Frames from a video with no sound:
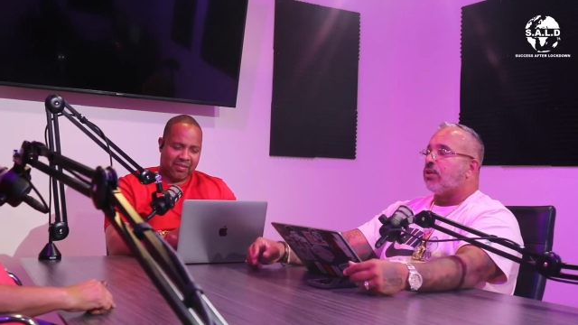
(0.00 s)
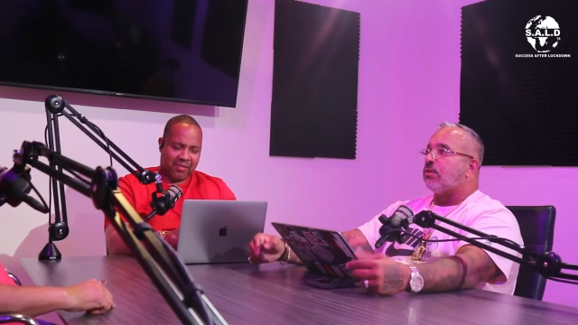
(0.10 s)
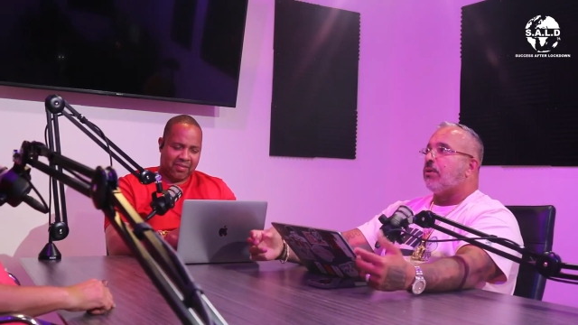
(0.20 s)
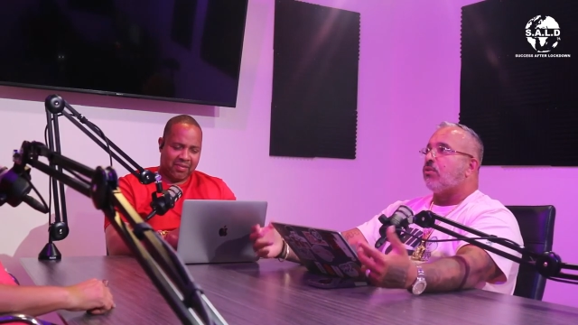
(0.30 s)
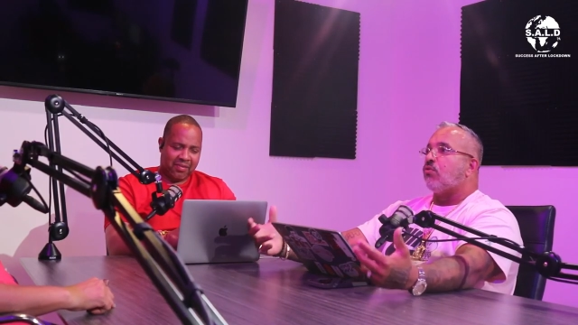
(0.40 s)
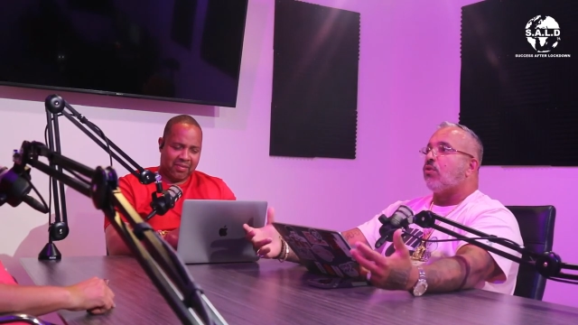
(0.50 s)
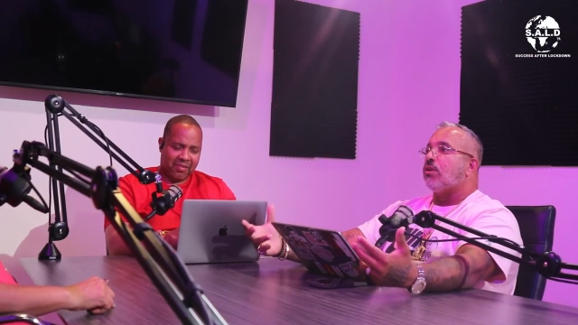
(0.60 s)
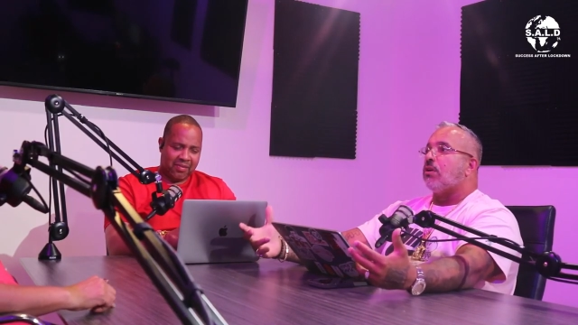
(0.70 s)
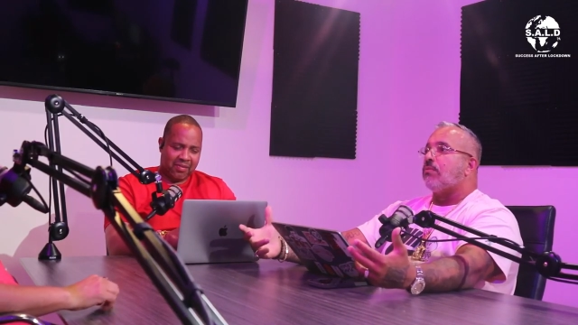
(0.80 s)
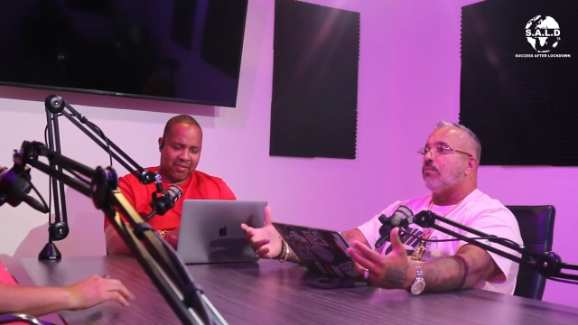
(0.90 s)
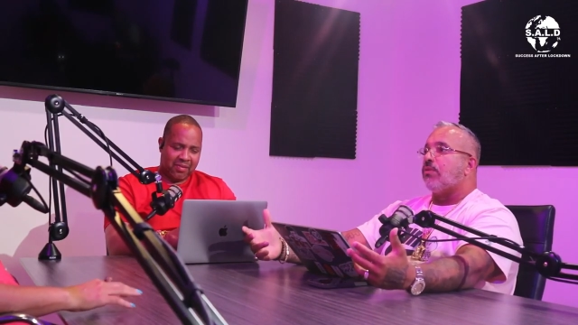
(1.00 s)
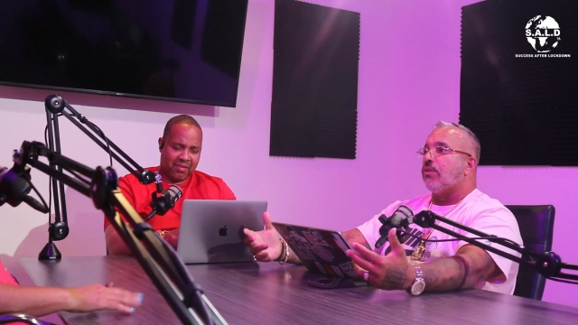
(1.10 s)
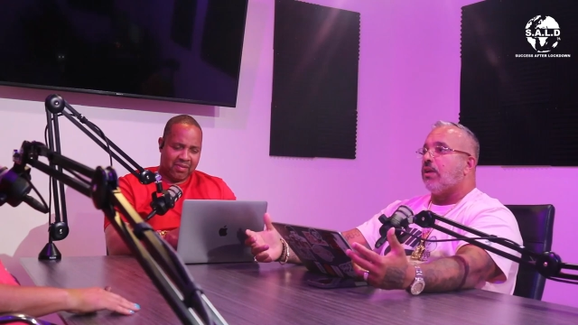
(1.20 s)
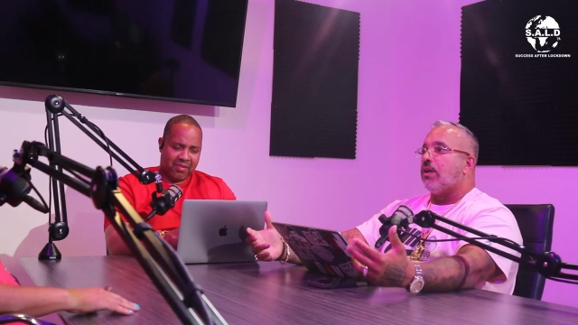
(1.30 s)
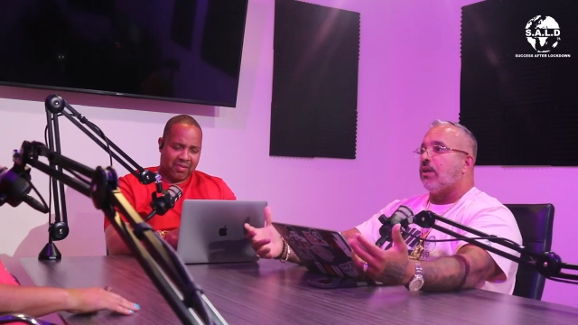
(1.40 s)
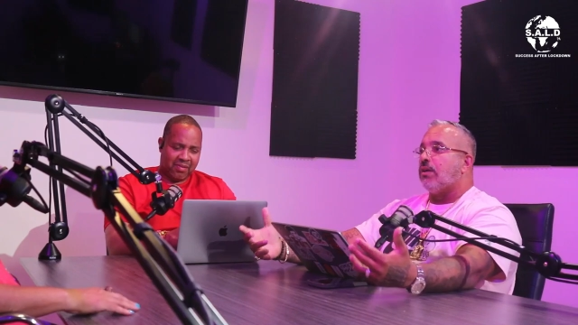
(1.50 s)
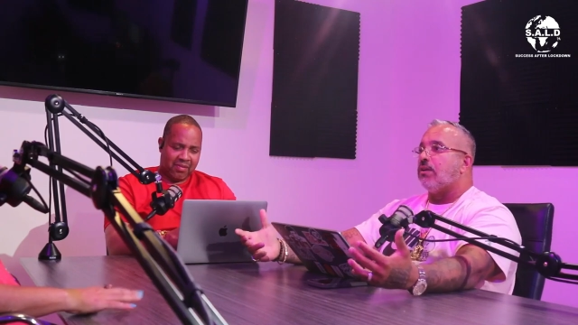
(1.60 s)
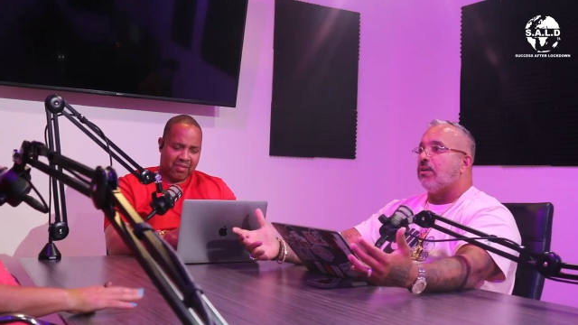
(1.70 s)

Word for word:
Speaker 1: Tell us about growing up in the